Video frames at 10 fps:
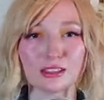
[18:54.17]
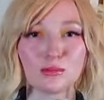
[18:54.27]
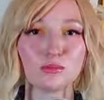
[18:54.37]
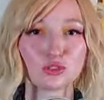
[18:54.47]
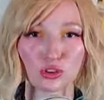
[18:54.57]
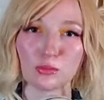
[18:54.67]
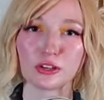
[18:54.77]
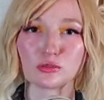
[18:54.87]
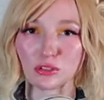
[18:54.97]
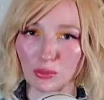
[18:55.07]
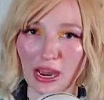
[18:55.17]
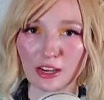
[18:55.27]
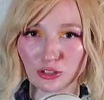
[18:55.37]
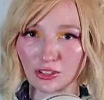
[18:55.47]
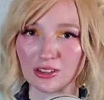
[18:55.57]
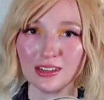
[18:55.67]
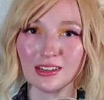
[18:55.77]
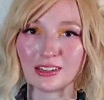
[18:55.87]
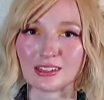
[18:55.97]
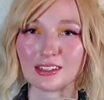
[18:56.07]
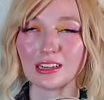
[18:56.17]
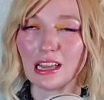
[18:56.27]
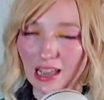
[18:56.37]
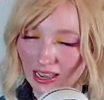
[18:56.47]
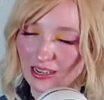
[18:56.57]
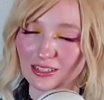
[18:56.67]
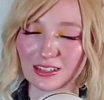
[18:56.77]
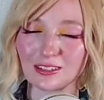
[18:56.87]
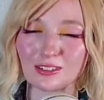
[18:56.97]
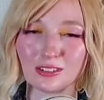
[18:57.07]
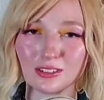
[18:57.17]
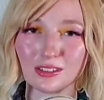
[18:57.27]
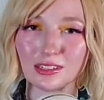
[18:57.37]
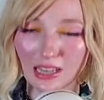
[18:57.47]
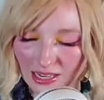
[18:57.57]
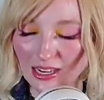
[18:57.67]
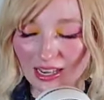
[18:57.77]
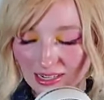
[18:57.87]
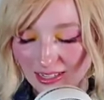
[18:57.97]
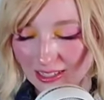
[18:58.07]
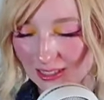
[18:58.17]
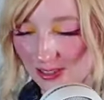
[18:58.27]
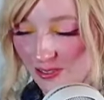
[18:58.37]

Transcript: hate them so much with a passion. Hate. Hate, hate.